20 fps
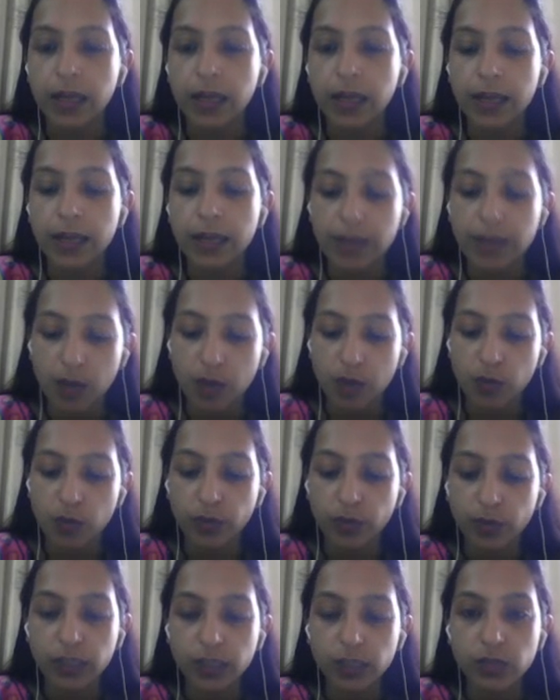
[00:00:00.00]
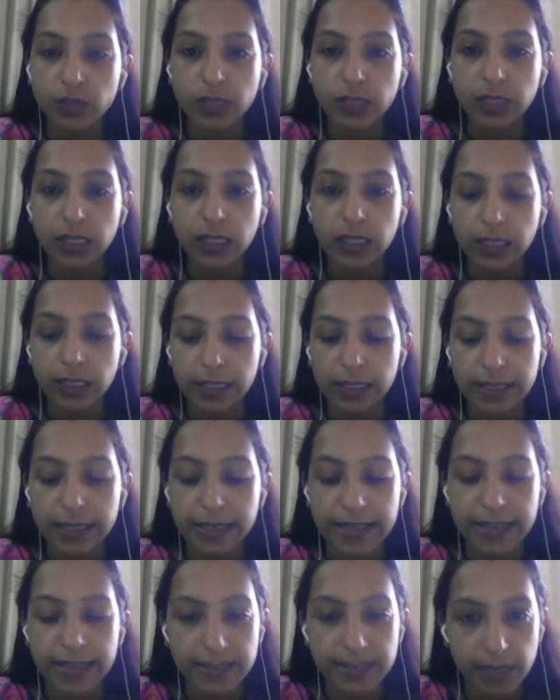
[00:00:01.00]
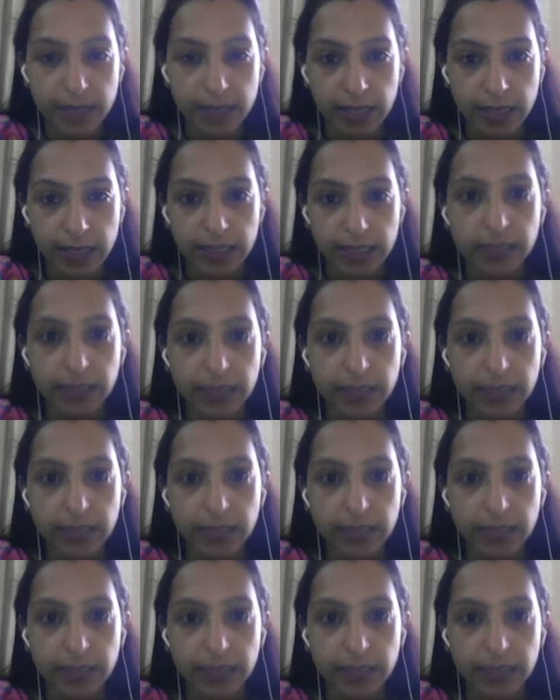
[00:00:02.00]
Now moving to the next theory,